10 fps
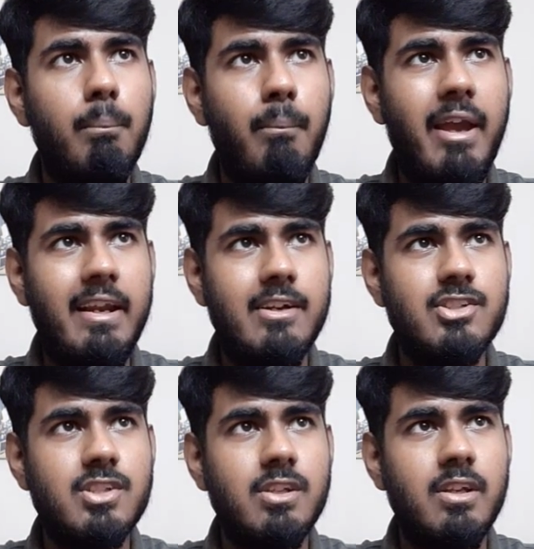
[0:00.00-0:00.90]

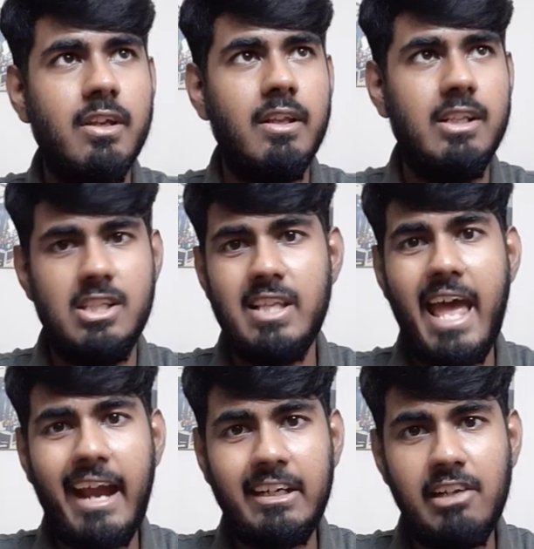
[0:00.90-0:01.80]
minutes. This is
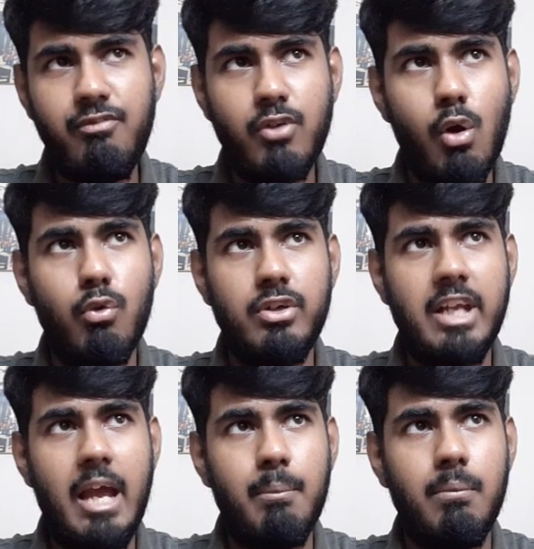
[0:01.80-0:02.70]
active code
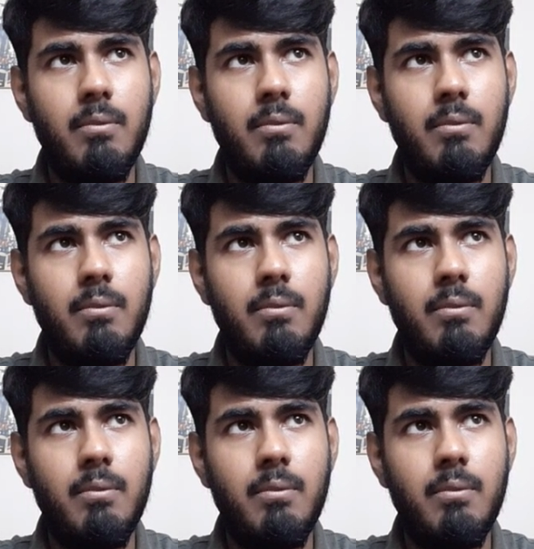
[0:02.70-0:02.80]
time.